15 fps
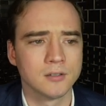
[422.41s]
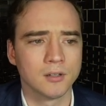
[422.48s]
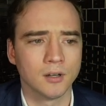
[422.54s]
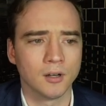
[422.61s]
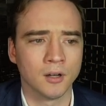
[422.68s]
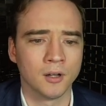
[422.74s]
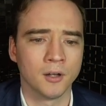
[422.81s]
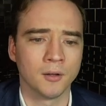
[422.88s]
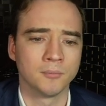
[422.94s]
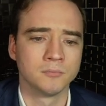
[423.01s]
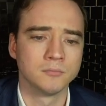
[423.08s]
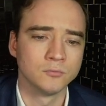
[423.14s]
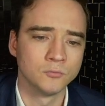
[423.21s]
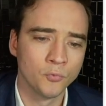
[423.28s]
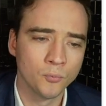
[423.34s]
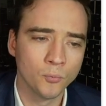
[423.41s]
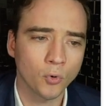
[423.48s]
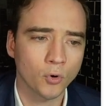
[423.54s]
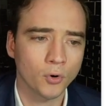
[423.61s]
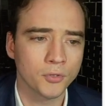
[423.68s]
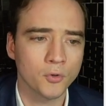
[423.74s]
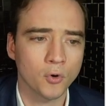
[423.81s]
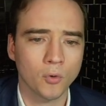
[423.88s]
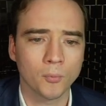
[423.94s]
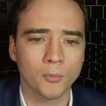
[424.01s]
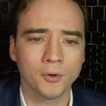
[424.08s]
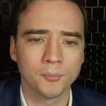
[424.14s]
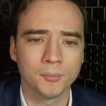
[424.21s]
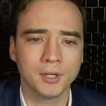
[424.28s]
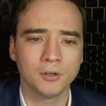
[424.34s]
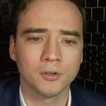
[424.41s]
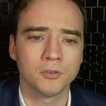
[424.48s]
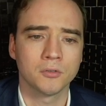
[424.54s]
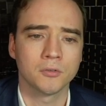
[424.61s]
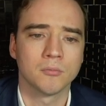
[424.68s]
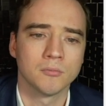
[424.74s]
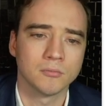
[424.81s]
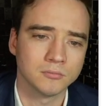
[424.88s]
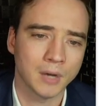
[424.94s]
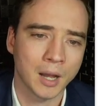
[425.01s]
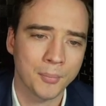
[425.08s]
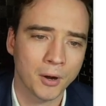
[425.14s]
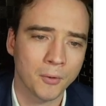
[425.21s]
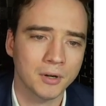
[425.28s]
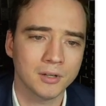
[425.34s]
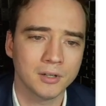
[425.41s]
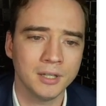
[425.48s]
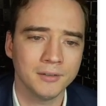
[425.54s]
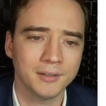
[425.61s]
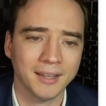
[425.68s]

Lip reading: more normal because apparently